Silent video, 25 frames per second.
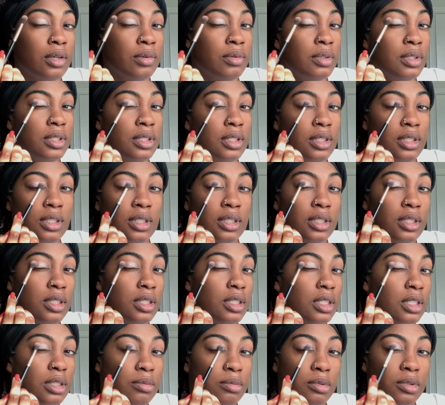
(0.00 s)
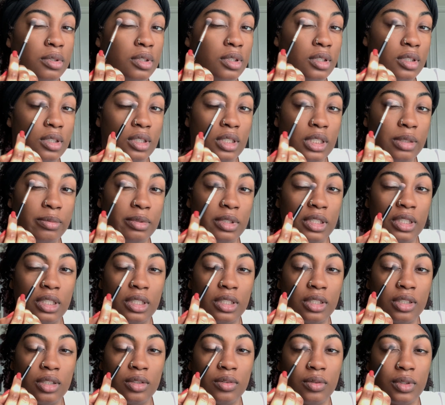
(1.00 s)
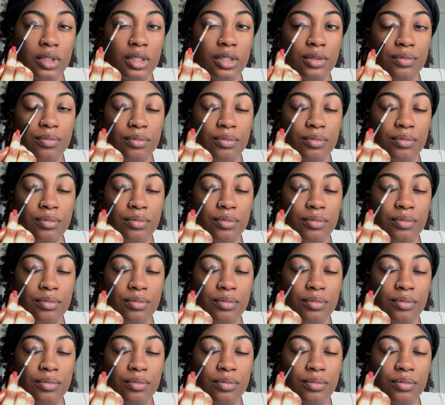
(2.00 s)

we see the shimmers coming together, right?